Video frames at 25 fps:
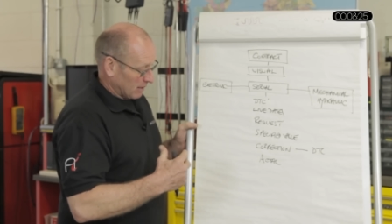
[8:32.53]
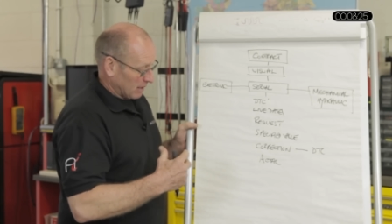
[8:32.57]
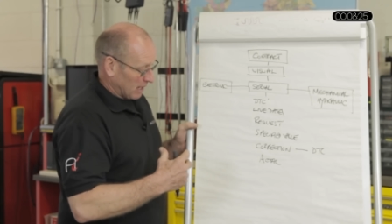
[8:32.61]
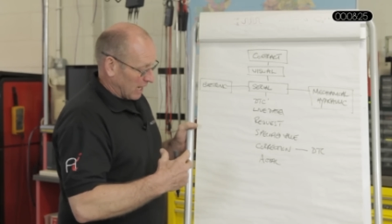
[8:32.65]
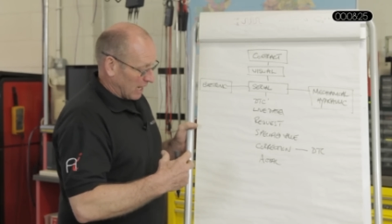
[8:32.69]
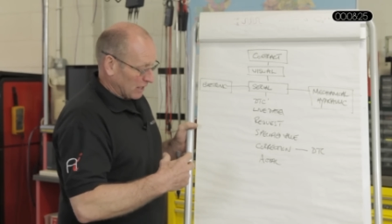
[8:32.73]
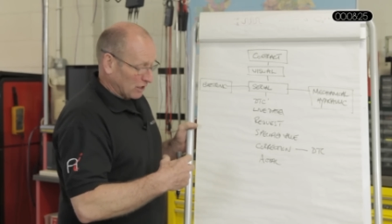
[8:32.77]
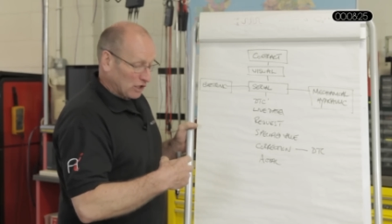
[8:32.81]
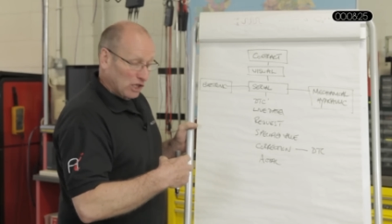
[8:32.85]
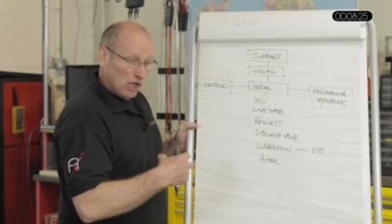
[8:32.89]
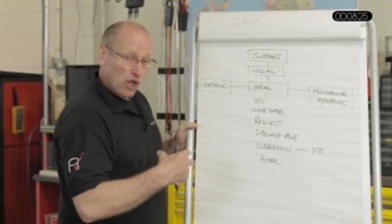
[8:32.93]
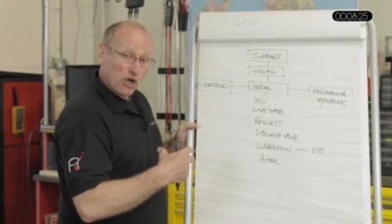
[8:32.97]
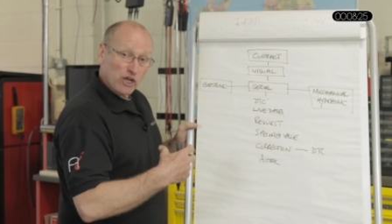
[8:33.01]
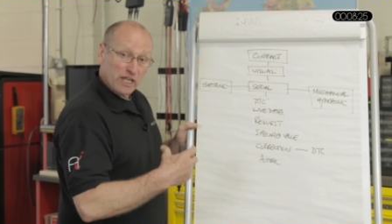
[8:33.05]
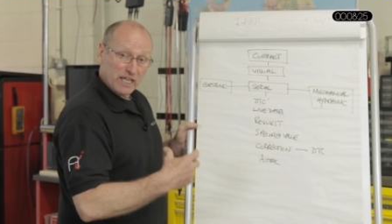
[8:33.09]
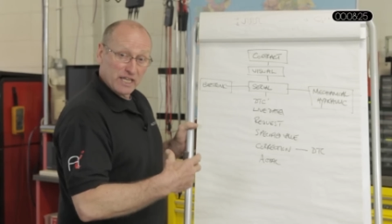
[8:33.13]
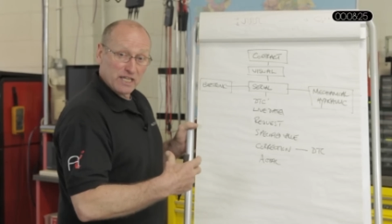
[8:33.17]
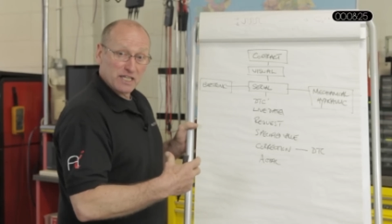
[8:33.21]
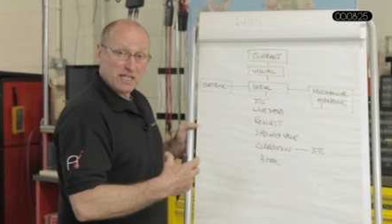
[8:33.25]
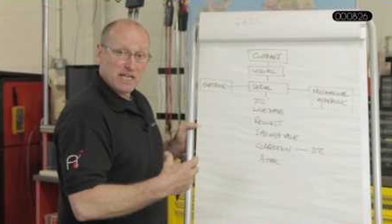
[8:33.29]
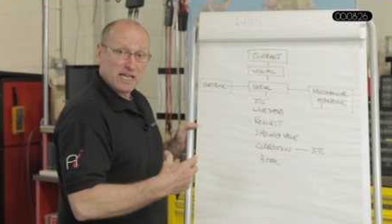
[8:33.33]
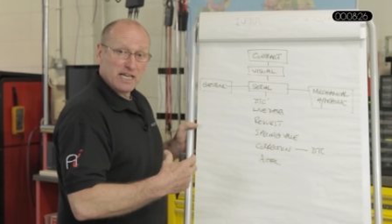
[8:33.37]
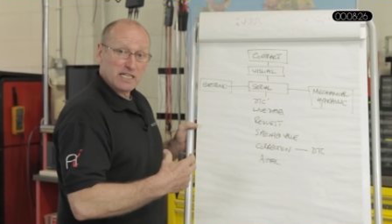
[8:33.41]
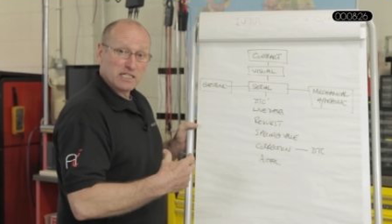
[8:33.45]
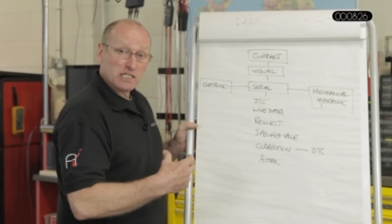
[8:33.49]
and logging
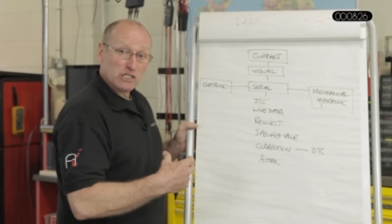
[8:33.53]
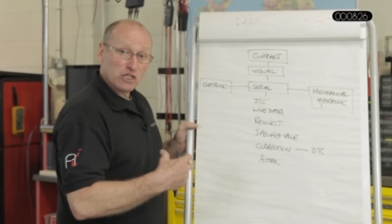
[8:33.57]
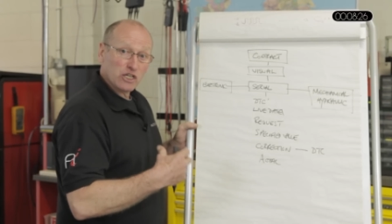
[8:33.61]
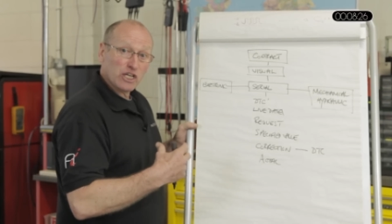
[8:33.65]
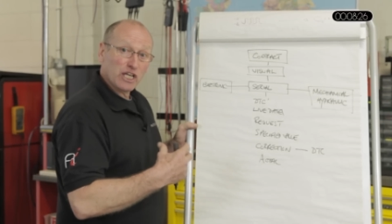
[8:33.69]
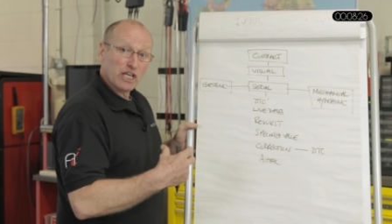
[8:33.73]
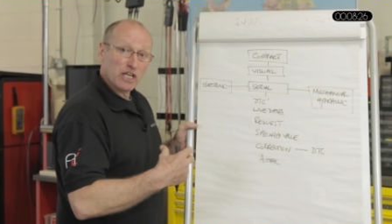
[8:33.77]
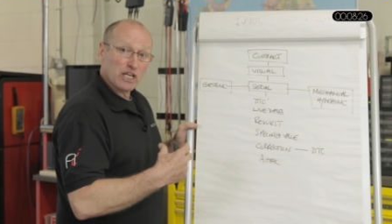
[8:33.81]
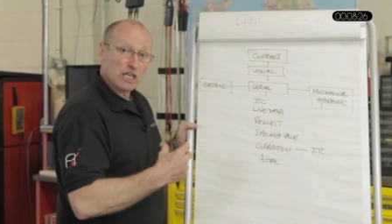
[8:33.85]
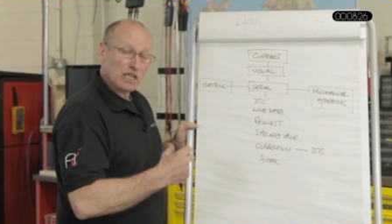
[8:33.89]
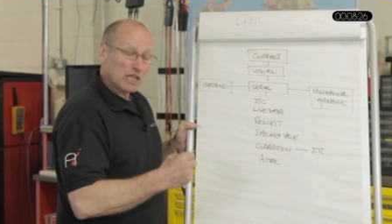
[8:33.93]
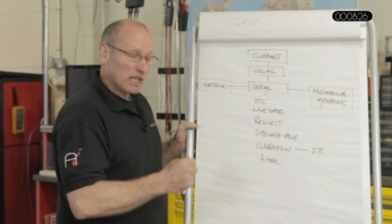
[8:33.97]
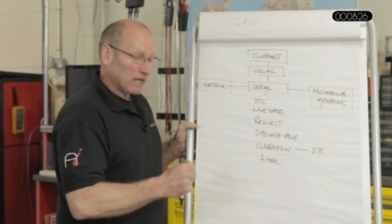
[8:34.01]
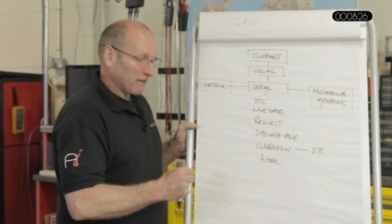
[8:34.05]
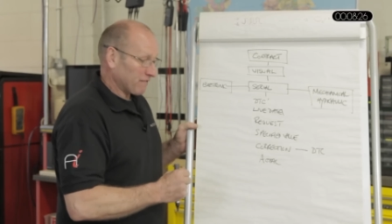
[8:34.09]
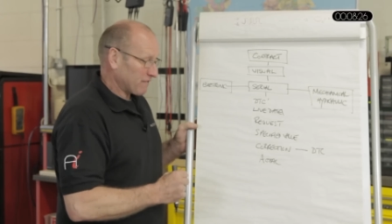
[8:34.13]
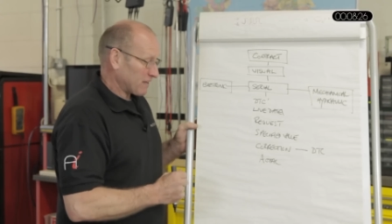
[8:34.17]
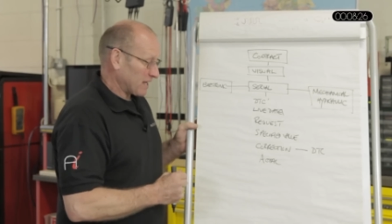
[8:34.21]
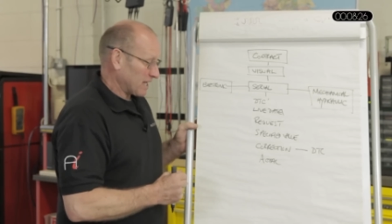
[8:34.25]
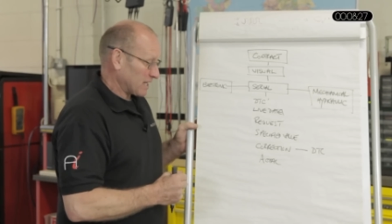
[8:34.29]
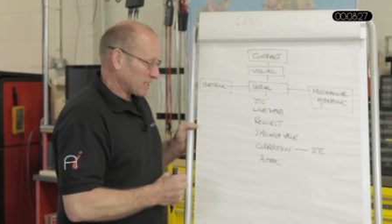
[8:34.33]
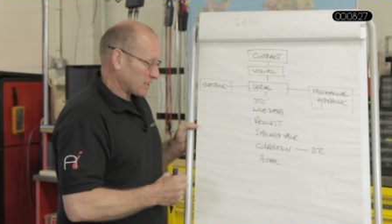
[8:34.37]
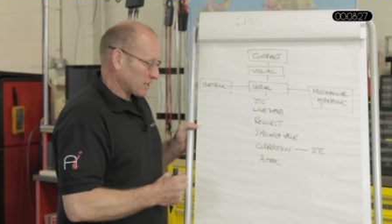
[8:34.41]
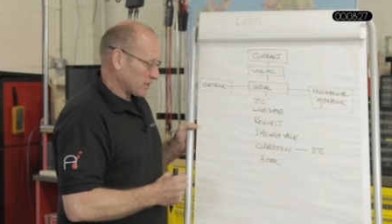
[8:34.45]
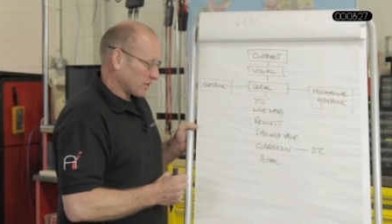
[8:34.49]
data, looking at live
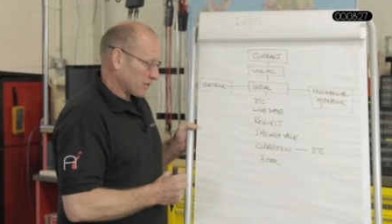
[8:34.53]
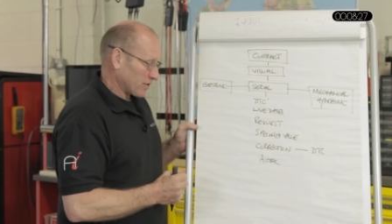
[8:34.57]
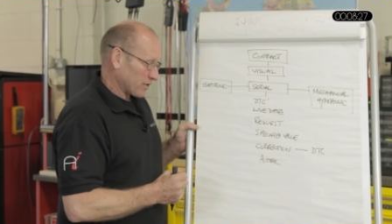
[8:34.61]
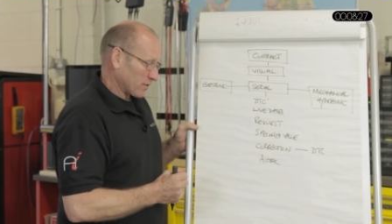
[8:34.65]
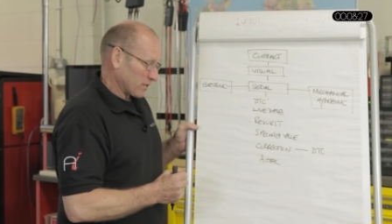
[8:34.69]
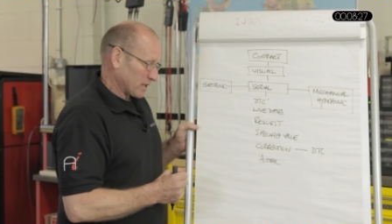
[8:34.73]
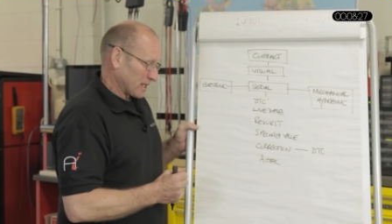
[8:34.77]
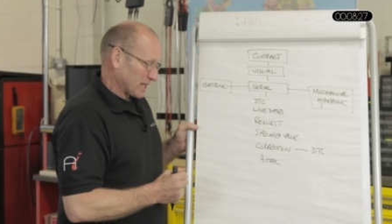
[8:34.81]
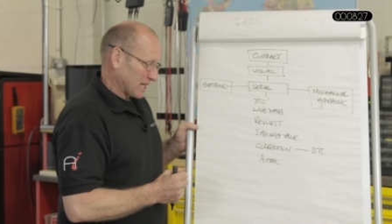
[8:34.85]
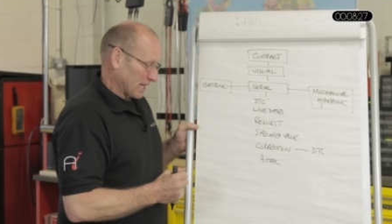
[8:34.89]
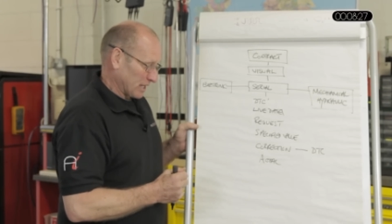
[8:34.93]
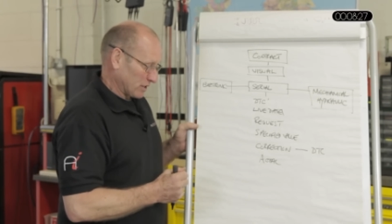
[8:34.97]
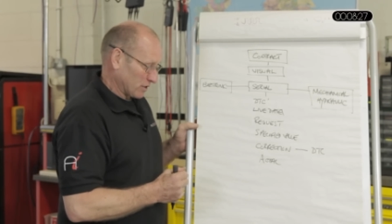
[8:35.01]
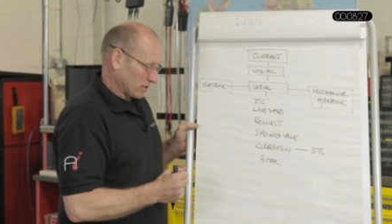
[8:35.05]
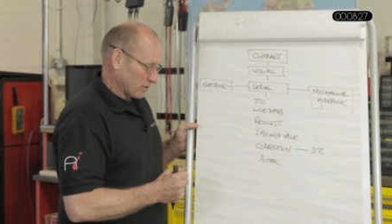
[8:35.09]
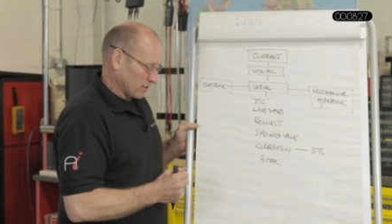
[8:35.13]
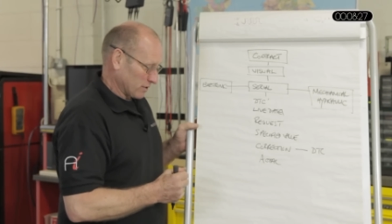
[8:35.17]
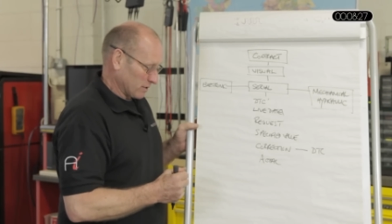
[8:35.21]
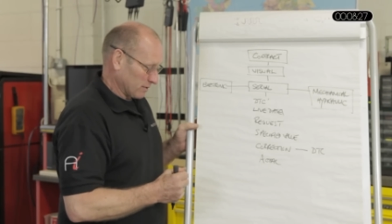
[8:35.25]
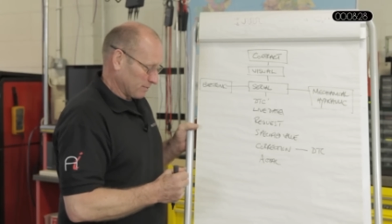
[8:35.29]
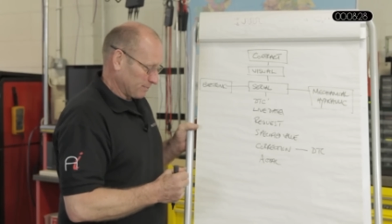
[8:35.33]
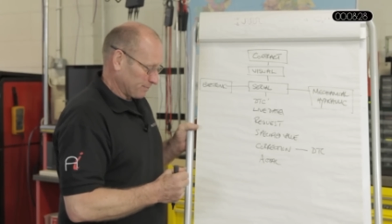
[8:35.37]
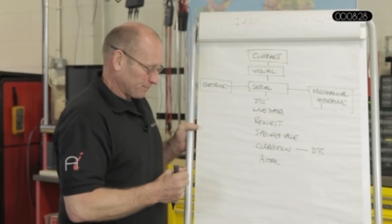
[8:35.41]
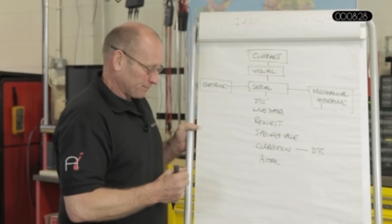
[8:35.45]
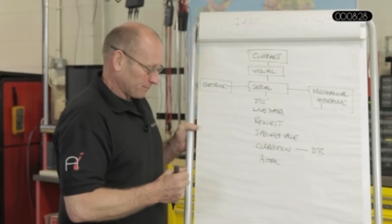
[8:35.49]
data through the scan
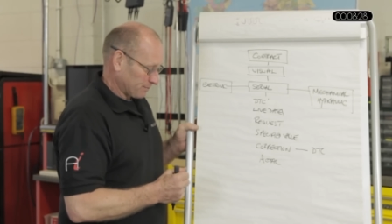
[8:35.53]
tool.